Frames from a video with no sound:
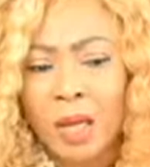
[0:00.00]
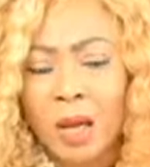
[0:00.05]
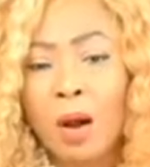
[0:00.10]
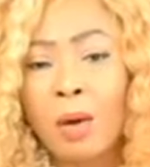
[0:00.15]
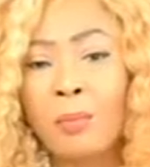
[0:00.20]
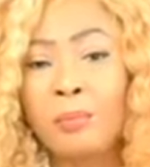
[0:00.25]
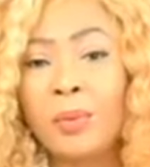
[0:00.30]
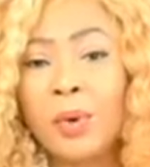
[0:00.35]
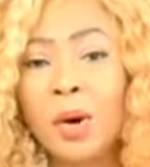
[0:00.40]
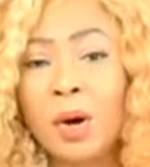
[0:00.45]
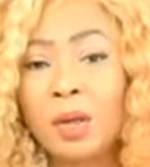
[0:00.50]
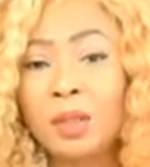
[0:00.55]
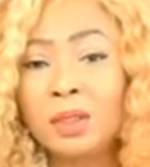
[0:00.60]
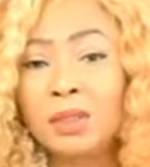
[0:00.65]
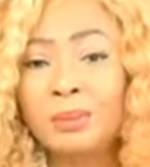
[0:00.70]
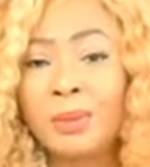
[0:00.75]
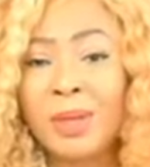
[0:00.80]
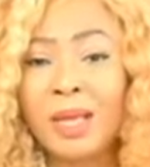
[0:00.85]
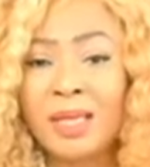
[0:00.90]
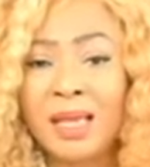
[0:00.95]
on
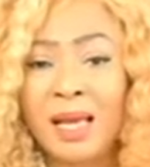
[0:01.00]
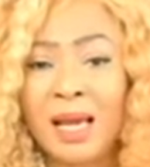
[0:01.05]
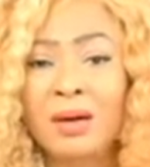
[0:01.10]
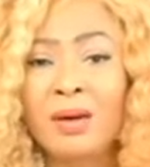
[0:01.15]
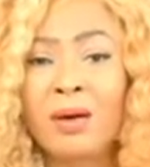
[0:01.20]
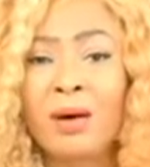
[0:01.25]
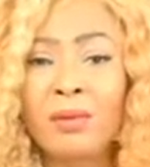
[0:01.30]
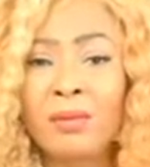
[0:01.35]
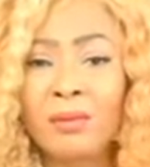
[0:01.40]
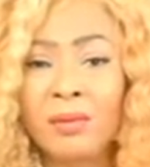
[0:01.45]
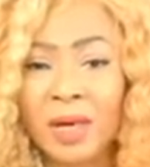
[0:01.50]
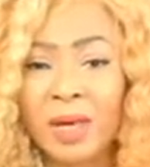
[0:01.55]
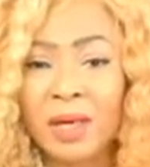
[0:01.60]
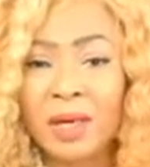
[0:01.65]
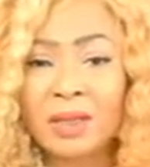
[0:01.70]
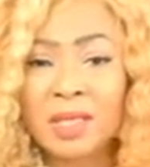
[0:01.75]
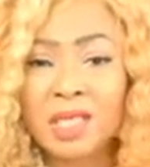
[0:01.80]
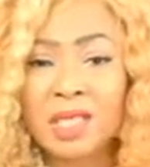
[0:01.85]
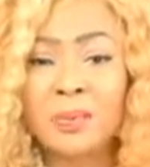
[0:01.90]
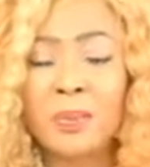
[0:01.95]
board, but they're not
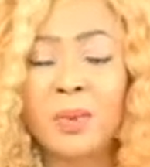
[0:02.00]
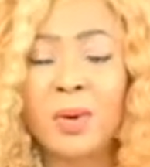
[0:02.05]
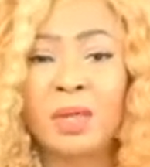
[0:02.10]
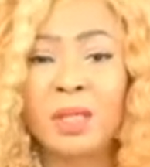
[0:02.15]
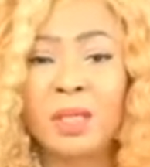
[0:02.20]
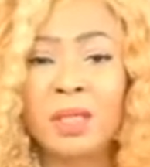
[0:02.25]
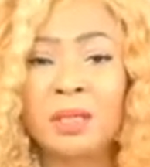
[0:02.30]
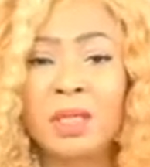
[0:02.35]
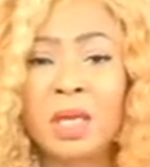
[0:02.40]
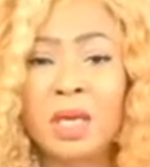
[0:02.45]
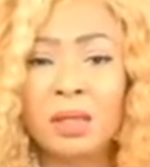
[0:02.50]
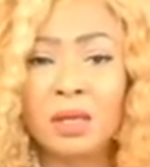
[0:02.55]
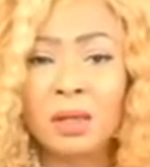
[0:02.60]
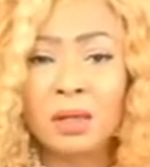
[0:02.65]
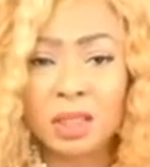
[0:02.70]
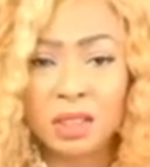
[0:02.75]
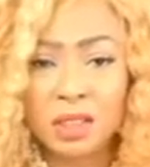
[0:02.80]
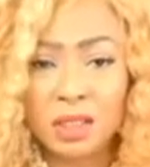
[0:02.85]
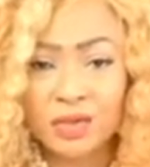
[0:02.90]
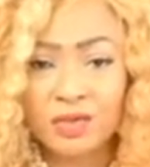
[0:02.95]
really responding.
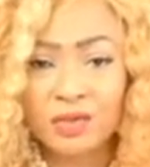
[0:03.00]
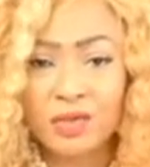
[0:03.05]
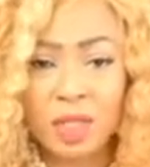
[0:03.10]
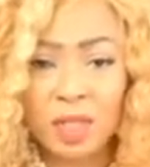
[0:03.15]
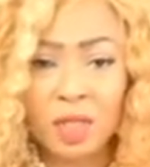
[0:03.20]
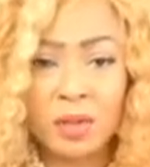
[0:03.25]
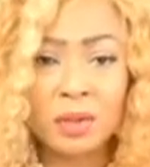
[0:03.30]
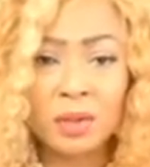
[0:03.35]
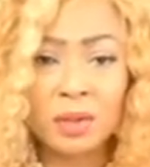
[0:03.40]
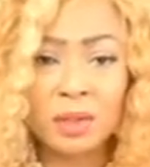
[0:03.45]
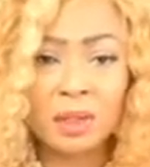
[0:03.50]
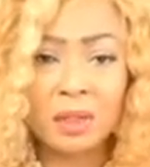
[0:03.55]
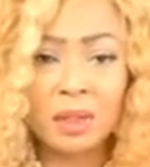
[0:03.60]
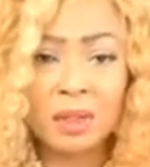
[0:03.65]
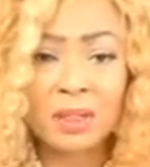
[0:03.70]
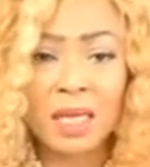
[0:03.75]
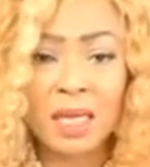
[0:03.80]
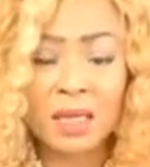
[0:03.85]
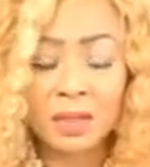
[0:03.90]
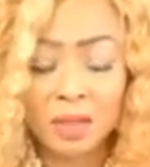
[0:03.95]
Technology is really holding
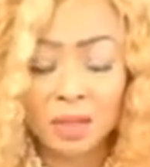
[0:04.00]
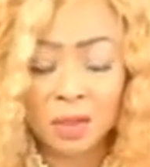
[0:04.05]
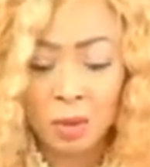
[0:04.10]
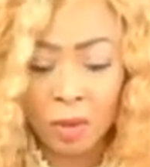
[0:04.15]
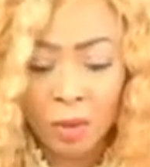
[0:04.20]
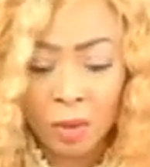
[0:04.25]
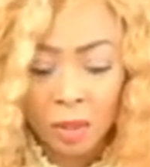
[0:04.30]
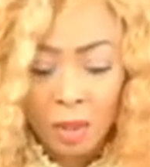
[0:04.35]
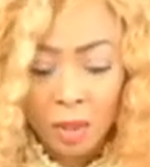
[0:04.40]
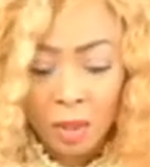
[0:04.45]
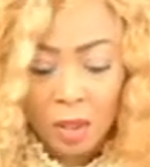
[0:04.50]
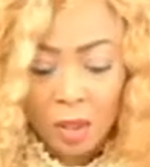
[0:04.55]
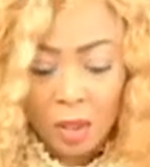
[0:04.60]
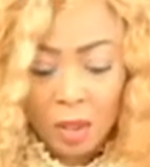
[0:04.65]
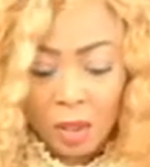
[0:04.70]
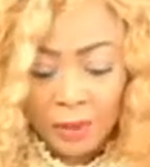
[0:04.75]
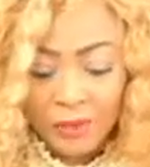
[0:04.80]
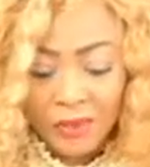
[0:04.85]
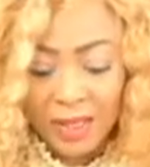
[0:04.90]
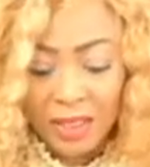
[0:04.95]
us down, so
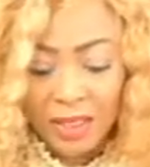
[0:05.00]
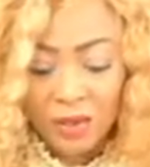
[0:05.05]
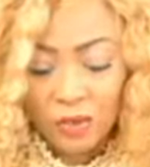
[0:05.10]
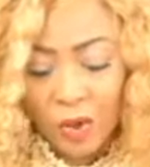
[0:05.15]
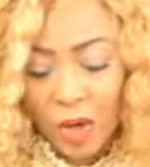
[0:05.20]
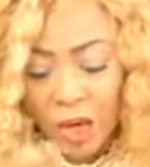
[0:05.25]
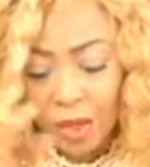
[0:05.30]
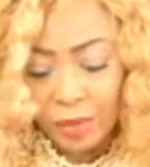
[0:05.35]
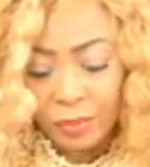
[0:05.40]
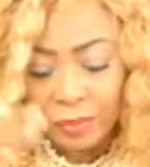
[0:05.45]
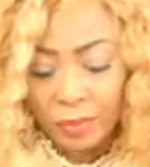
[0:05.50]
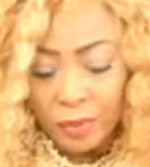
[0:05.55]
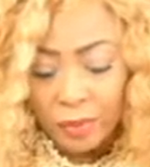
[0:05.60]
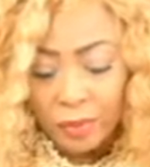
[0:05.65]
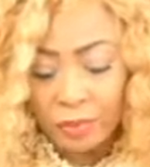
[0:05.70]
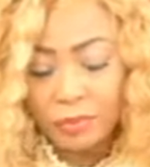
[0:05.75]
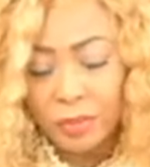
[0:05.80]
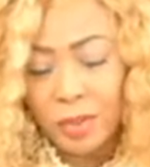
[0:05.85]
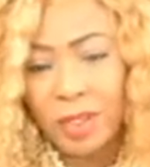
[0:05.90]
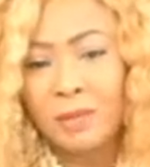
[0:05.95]
that's why
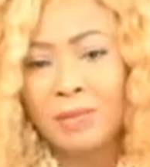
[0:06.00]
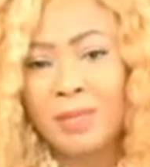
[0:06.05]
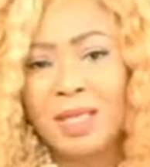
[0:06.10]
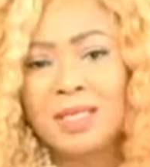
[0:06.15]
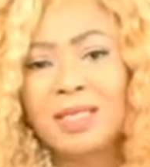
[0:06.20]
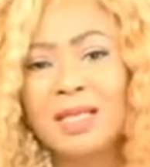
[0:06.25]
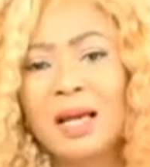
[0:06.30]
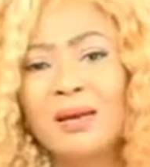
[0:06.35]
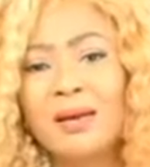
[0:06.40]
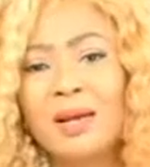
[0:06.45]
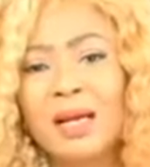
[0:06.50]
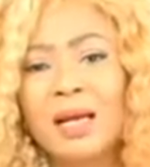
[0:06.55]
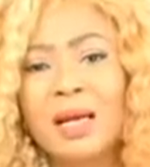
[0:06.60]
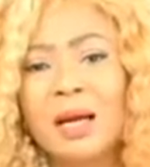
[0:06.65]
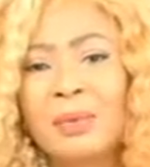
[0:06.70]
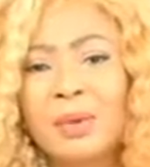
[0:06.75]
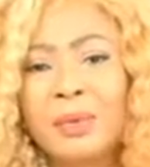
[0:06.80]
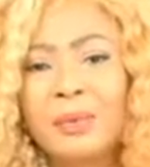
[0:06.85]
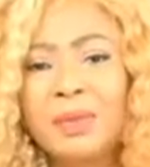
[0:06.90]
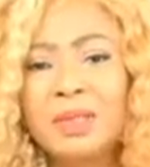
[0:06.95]
it may sound like
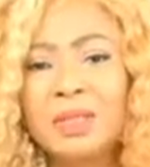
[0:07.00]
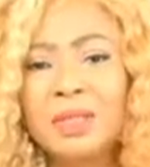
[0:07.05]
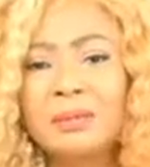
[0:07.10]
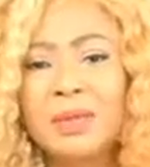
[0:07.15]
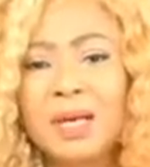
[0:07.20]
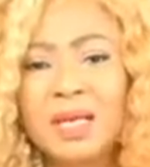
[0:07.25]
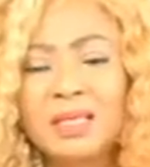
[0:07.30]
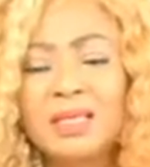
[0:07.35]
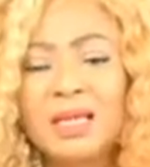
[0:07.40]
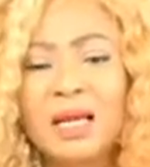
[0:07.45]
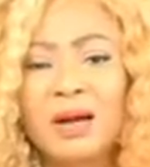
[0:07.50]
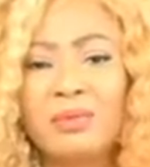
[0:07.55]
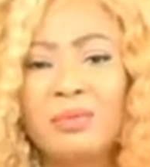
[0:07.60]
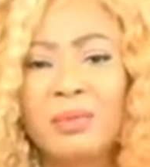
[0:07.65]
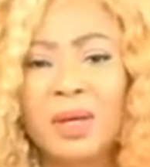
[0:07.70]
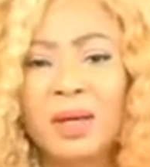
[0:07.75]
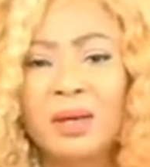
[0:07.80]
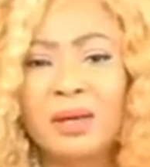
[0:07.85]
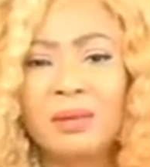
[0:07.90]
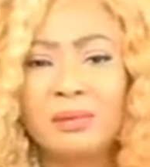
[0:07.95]
I'm repeating myself,
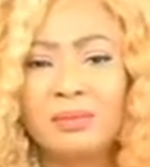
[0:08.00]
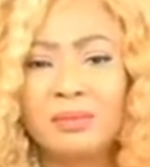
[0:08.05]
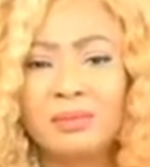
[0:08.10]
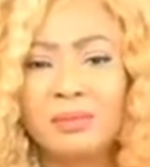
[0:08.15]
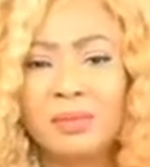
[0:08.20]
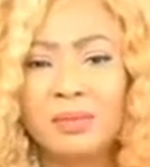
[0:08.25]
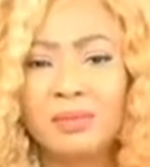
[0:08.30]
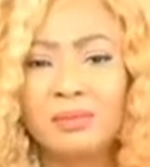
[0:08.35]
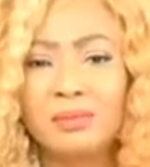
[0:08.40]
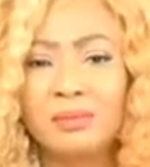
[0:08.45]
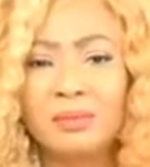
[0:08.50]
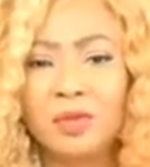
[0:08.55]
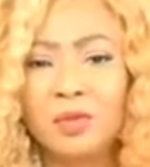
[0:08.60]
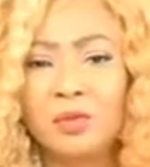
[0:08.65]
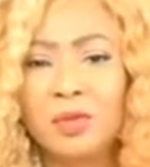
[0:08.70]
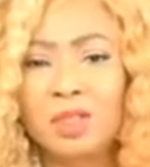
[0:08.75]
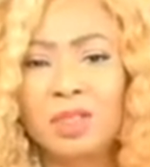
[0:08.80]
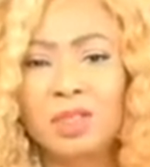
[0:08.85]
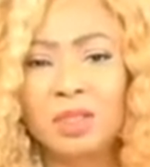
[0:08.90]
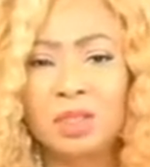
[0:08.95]
but
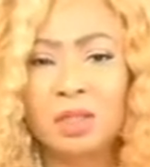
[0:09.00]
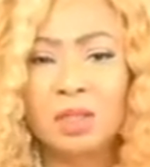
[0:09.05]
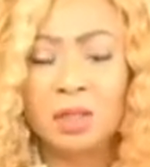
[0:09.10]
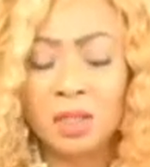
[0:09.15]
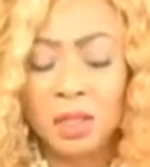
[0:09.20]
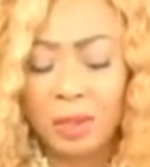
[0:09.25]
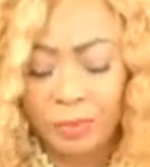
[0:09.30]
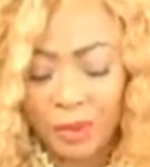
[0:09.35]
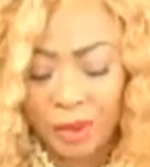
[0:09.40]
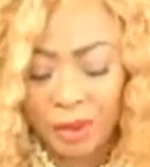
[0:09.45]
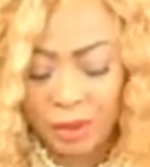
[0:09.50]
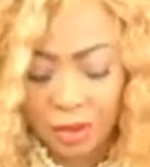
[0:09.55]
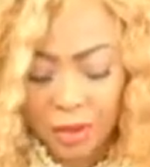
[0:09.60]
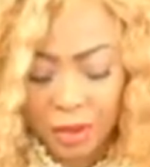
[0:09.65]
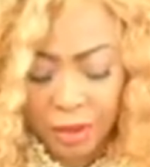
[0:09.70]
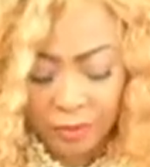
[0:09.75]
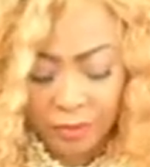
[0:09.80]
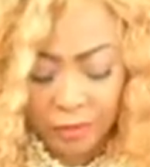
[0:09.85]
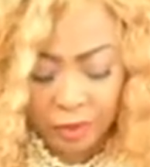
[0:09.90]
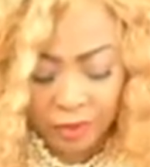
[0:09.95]
we just got a bit
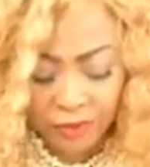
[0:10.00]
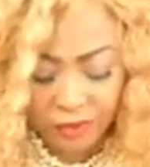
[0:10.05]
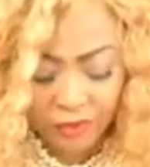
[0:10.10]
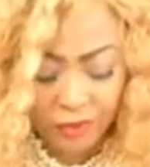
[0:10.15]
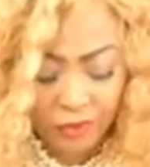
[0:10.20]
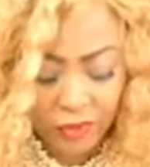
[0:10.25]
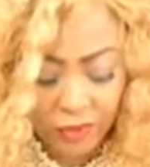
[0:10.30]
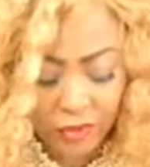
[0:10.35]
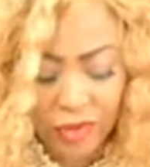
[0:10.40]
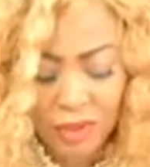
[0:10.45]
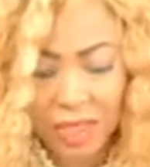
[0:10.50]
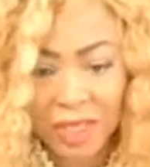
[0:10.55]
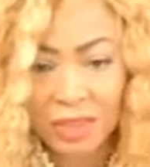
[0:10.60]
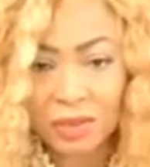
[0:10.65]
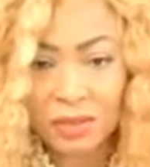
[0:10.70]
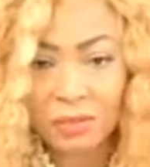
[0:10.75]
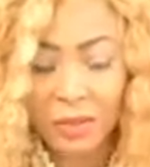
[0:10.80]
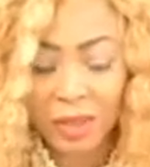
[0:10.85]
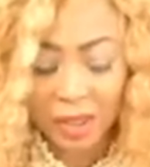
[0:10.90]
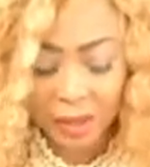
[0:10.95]
confused trying
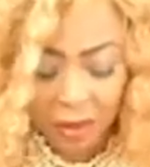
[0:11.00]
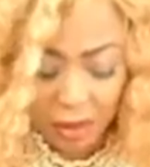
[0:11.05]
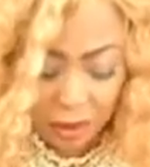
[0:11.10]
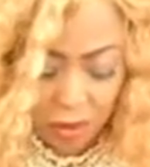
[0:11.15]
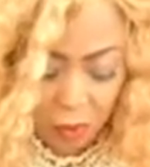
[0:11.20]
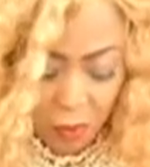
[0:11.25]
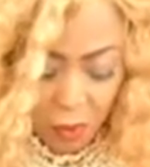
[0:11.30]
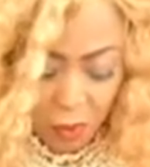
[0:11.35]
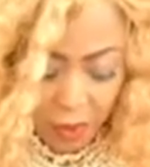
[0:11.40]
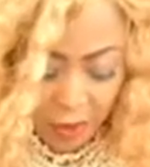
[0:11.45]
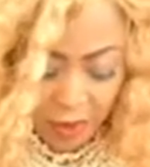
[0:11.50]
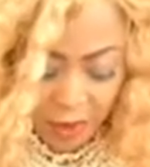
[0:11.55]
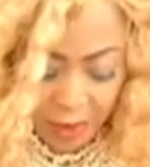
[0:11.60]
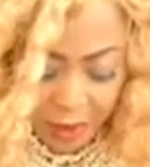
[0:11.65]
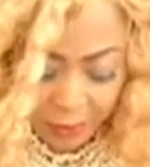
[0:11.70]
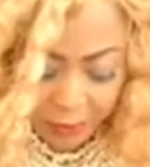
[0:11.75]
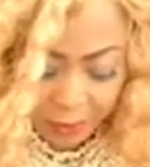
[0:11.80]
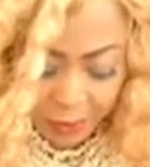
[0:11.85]
to make things work here.